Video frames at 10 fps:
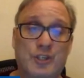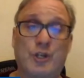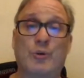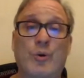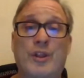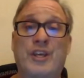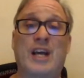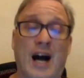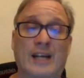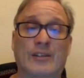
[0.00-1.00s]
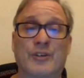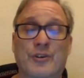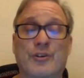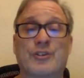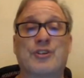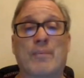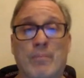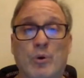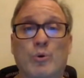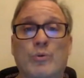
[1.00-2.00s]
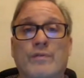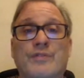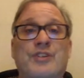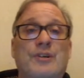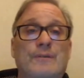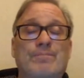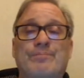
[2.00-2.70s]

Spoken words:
to the Islanders' moves.